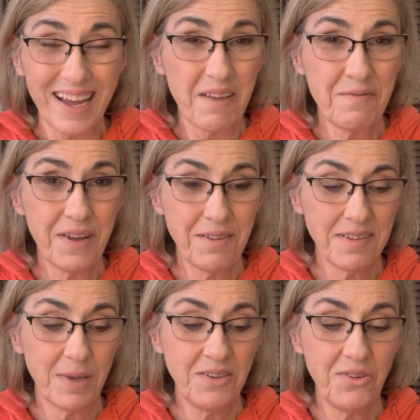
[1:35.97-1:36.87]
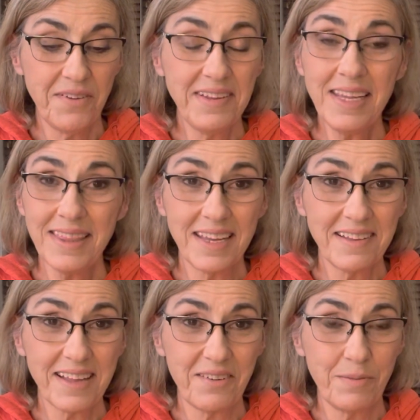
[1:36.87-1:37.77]
I found some interesting things
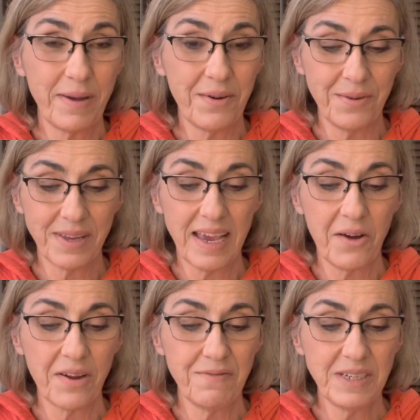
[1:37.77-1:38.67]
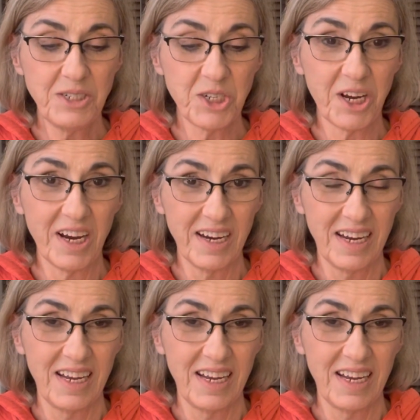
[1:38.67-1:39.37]
out about Carrie Fischer.